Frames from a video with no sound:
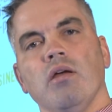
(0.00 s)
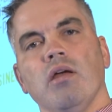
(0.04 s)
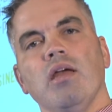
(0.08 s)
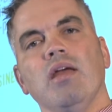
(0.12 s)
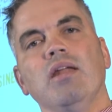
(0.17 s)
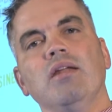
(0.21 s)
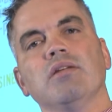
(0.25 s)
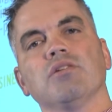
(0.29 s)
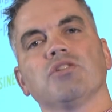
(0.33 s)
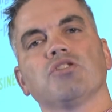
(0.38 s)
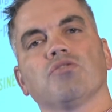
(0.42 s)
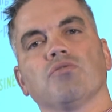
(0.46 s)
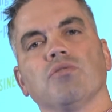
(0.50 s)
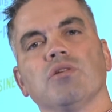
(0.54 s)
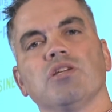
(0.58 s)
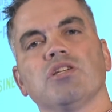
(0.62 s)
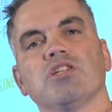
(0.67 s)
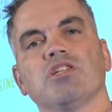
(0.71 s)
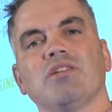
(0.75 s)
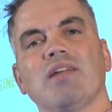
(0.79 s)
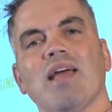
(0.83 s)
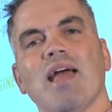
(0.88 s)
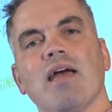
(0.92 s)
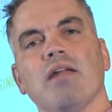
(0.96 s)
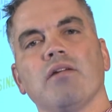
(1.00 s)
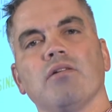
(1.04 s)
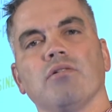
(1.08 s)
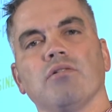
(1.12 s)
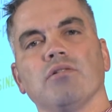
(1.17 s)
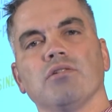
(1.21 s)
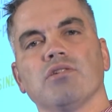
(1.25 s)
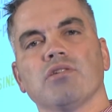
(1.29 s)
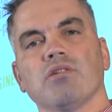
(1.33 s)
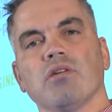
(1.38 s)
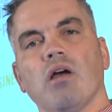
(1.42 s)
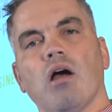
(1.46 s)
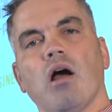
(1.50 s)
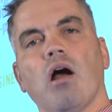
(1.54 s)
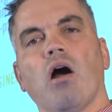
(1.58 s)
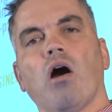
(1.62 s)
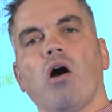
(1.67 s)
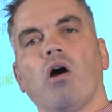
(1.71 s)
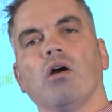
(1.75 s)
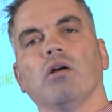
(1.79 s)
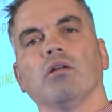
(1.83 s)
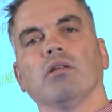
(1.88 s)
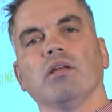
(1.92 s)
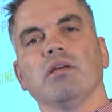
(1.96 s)
industry standards
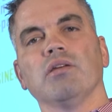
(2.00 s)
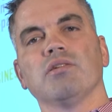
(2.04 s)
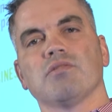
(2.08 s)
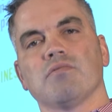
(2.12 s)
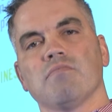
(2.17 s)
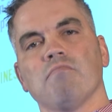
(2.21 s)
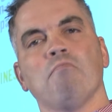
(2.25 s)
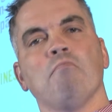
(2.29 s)
are at least